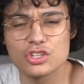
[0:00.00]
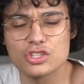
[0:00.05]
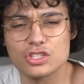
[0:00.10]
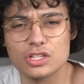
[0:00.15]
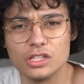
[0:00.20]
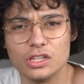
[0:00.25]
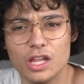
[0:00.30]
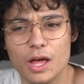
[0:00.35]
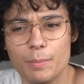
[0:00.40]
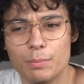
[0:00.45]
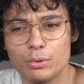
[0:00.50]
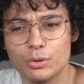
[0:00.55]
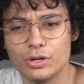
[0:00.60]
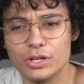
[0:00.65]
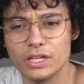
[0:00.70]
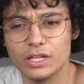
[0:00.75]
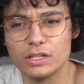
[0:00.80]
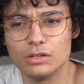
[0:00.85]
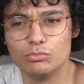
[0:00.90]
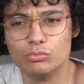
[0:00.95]
a
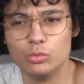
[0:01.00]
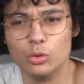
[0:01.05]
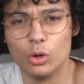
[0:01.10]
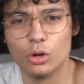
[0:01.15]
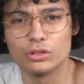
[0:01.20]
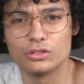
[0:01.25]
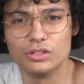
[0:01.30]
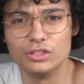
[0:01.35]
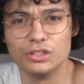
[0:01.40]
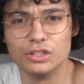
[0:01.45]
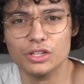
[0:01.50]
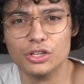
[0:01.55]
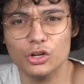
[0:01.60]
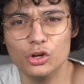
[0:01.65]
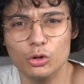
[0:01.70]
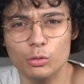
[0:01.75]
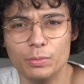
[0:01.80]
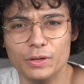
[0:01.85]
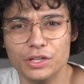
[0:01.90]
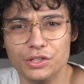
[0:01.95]
celebrity looked a
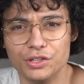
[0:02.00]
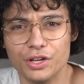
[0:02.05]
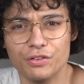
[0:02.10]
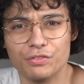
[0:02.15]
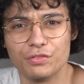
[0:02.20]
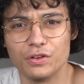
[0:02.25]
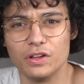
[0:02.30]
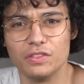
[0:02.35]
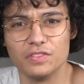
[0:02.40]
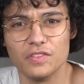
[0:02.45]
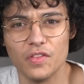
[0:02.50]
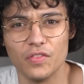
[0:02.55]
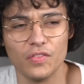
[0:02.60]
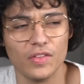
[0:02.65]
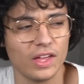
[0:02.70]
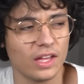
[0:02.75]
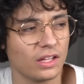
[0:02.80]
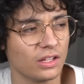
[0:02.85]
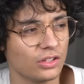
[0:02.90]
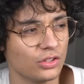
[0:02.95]
little bit different than
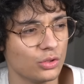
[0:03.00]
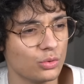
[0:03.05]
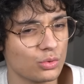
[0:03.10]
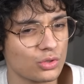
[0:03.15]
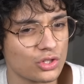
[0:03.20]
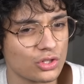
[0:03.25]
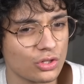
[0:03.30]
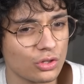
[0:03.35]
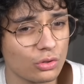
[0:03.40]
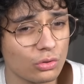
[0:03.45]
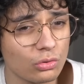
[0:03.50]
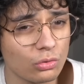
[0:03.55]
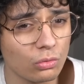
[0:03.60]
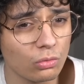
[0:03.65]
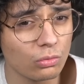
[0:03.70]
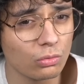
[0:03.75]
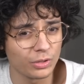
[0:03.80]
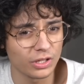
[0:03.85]
they used to?